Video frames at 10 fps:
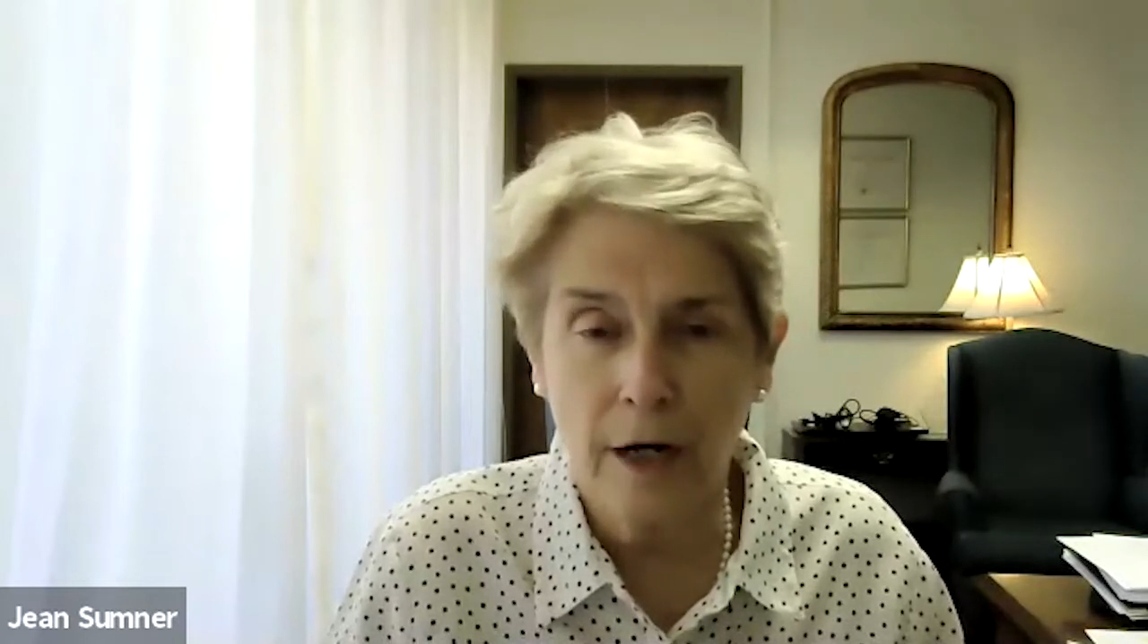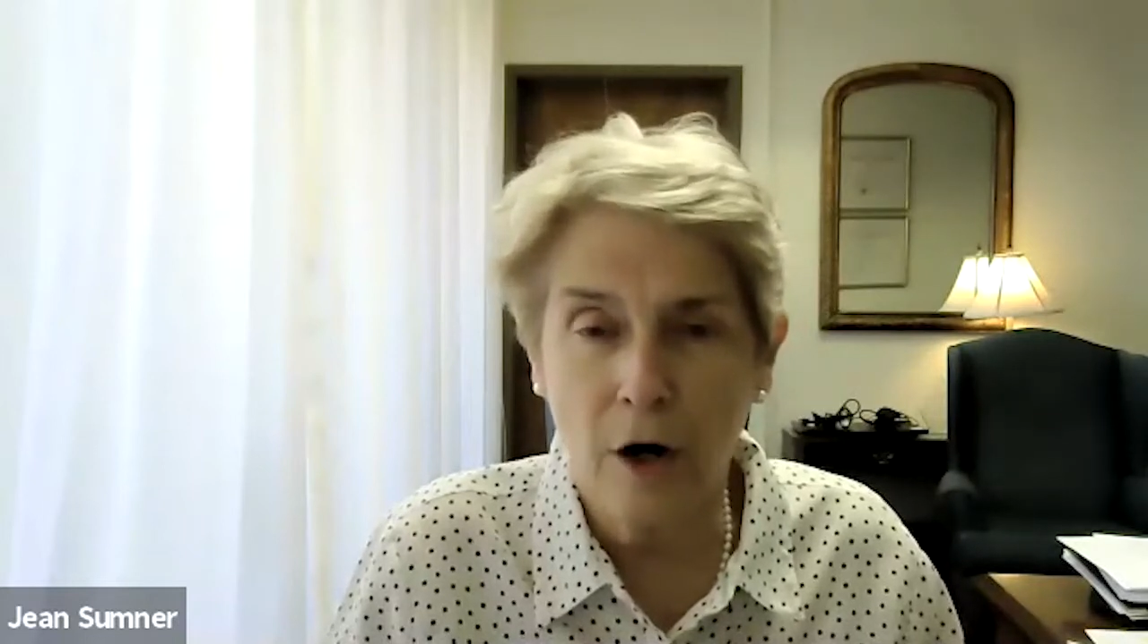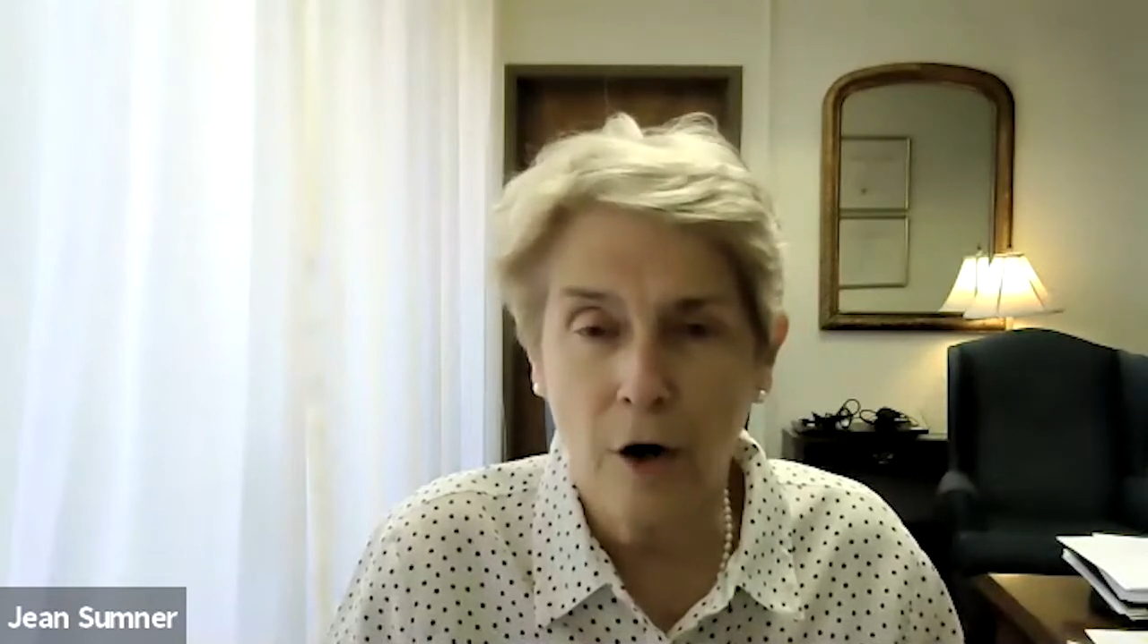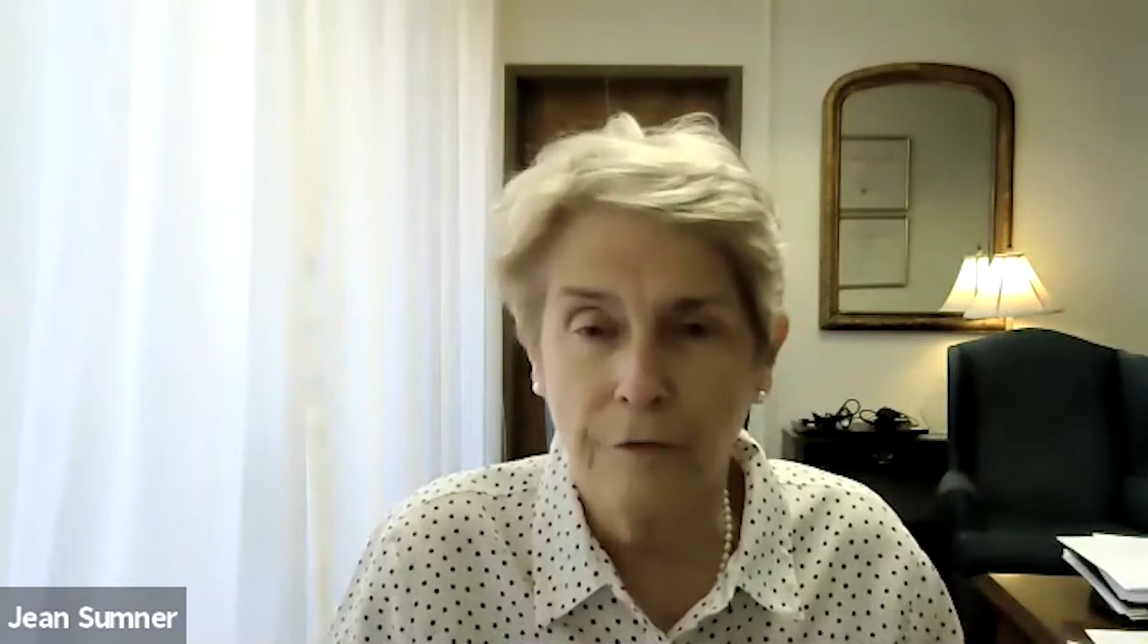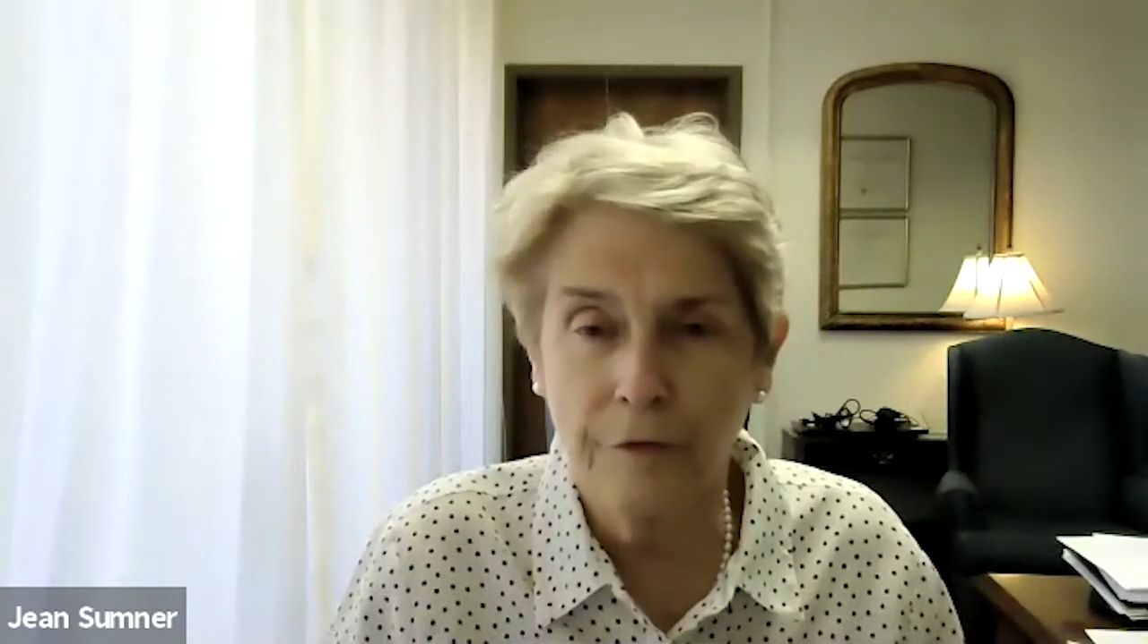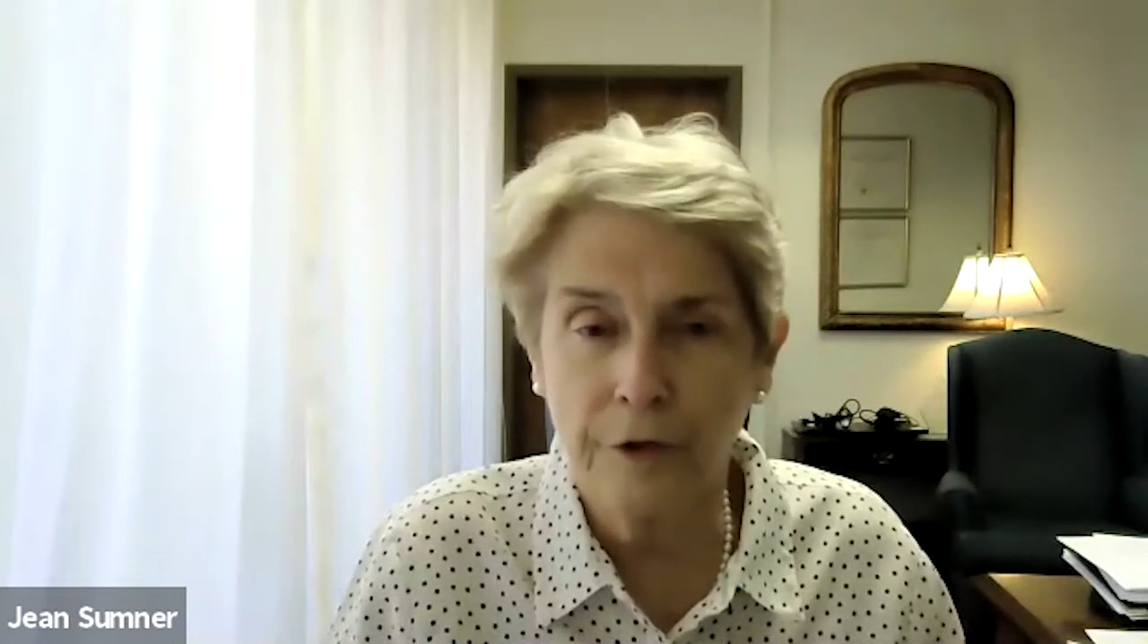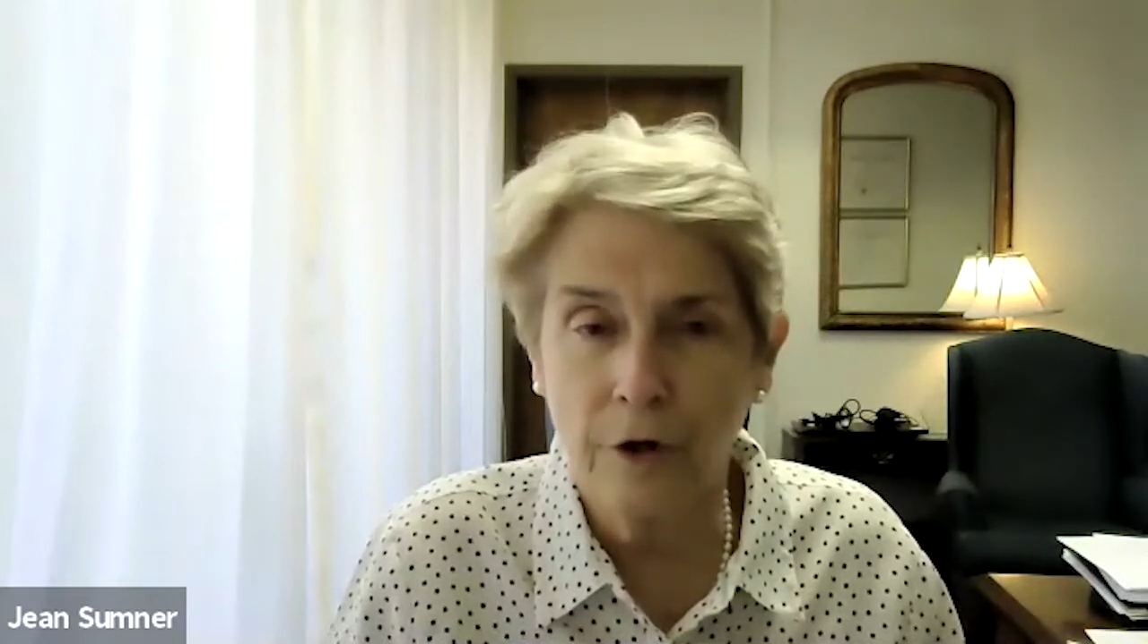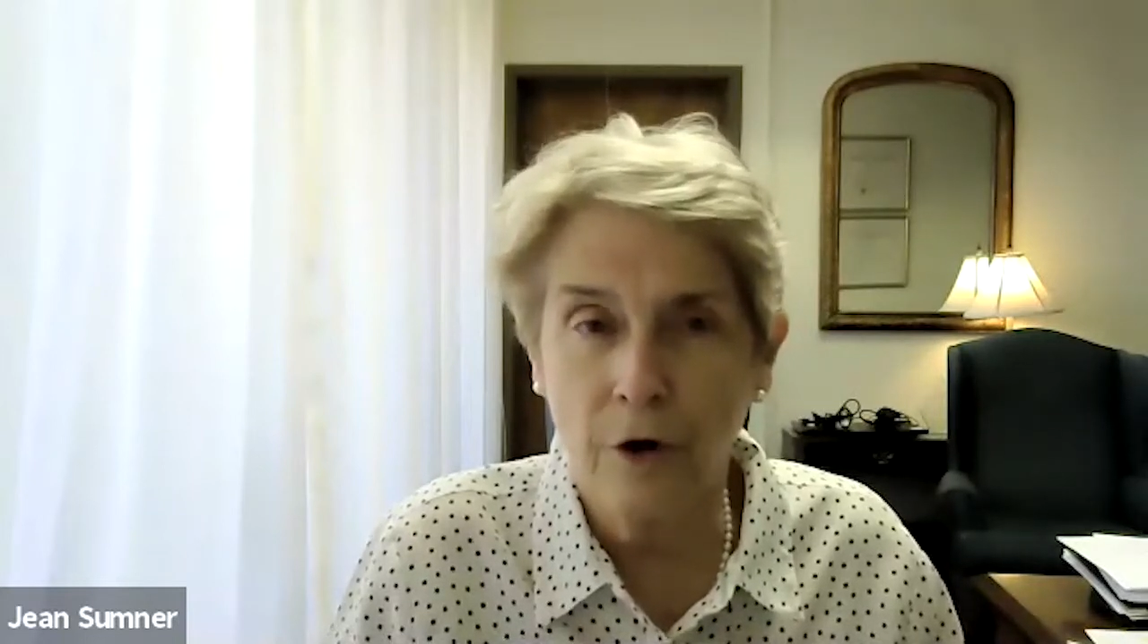often